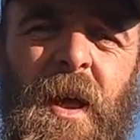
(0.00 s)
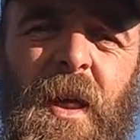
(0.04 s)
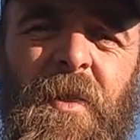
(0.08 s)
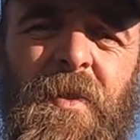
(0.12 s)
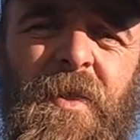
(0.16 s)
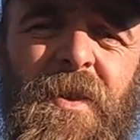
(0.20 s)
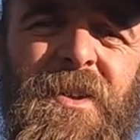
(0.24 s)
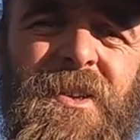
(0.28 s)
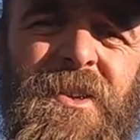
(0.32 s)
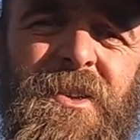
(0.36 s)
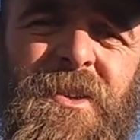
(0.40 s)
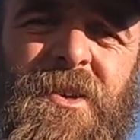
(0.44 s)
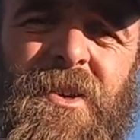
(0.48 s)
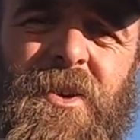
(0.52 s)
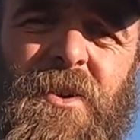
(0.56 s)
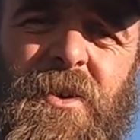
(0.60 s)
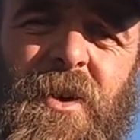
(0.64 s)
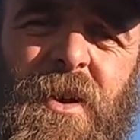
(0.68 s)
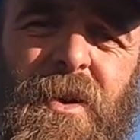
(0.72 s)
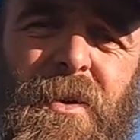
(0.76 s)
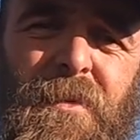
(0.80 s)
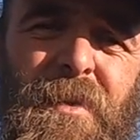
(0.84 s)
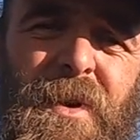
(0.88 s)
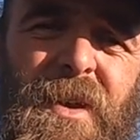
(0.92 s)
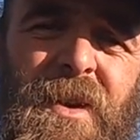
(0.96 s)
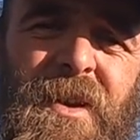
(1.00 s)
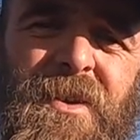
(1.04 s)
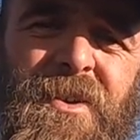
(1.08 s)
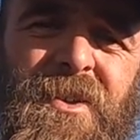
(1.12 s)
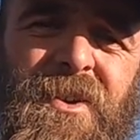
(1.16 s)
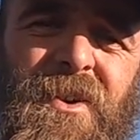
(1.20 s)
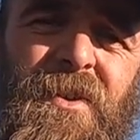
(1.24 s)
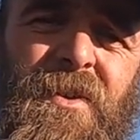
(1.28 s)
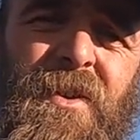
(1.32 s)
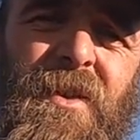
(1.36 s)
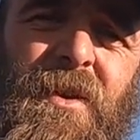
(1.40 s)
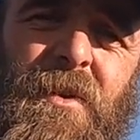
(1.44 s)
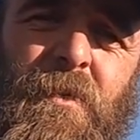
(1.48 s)
This is still going to be
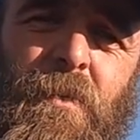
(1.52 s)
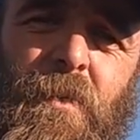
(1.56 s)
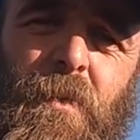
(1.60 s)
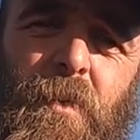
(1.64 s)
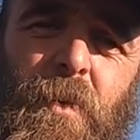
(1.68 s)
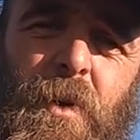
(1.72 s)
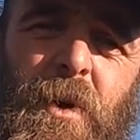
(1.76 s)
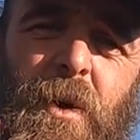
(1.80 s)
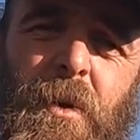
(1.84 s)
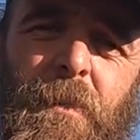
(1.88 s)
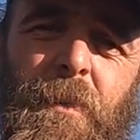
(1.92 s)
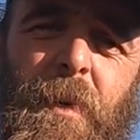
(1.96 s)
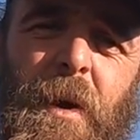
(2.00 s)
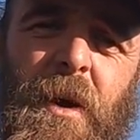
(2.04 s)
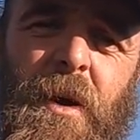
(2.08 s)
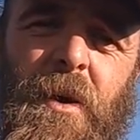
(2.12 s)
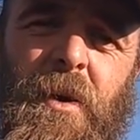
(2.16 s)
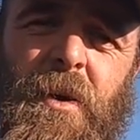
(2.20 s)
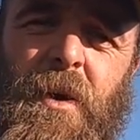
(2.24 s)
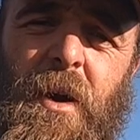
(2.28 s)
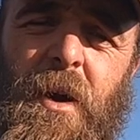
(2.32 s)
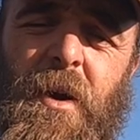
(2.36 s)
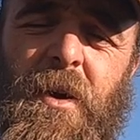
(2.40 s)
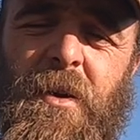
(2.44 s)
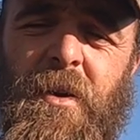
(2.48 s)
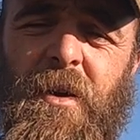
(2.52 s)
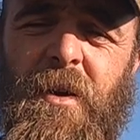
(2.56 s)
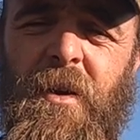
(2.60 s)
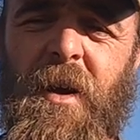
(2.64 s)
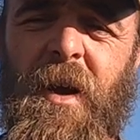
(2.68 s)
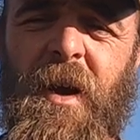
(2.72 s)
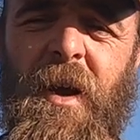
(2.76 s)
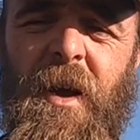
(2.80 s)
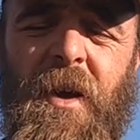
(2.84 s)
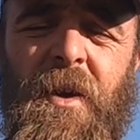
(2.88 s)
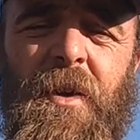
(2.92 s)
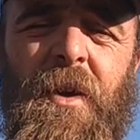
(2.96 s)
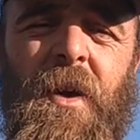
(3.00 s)
easier than wheelbarrow carting
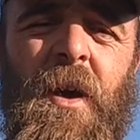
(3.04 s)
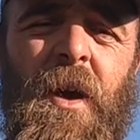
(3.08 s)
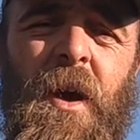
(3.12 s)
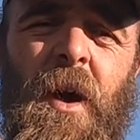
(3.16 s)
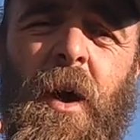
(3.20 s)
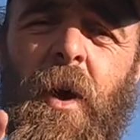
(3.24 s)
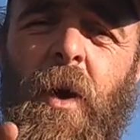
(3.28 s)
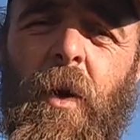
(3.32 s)
around